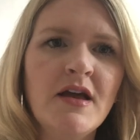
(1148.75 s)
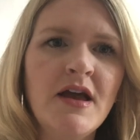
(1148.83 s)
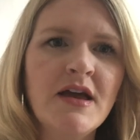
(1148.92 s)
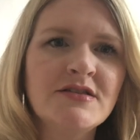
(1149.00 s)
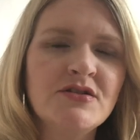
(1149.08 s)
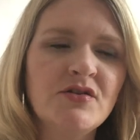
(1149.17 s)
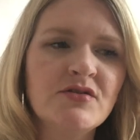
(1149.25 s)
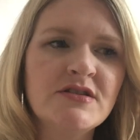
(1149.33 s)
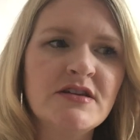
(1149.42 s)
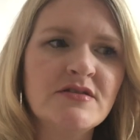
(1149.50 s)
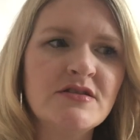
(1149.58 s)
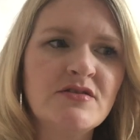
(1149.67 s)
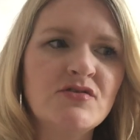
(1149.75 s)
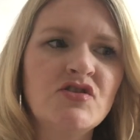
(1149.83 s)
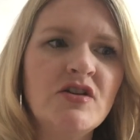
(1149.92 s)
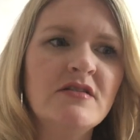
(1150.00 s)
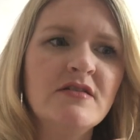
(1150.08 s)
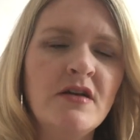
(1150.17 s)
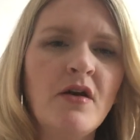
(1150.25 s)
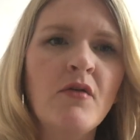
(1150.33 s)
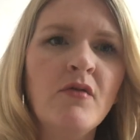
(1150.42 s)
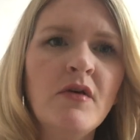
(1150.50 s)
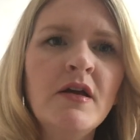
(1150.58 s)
ask your sales associate, you know,